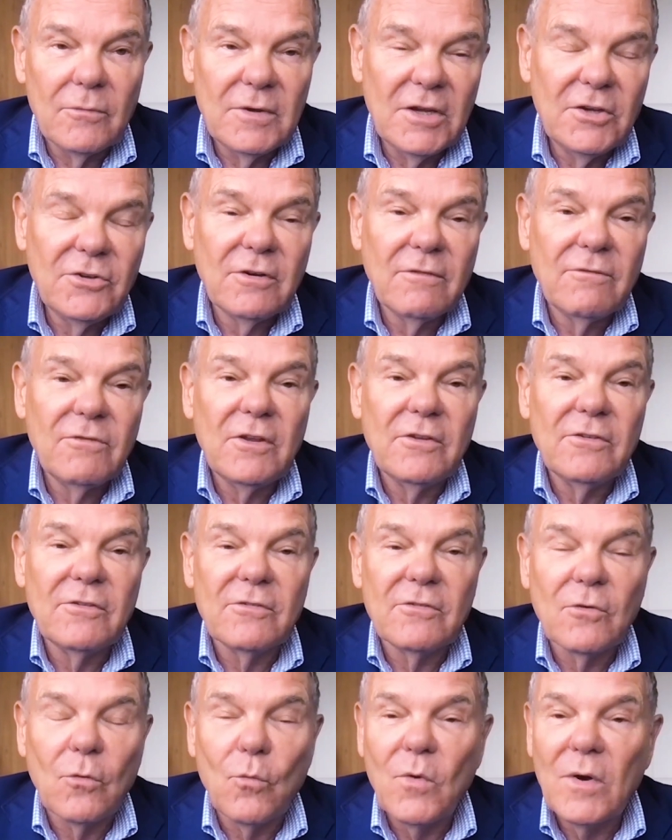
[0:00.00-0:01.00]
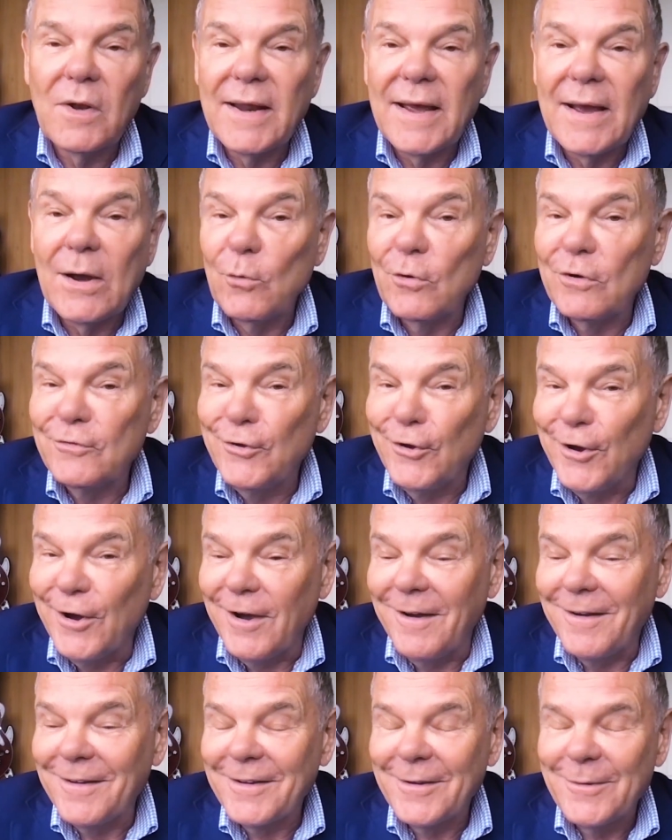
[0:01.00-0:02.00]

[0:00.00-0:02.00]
each of these is a 1-hour talk.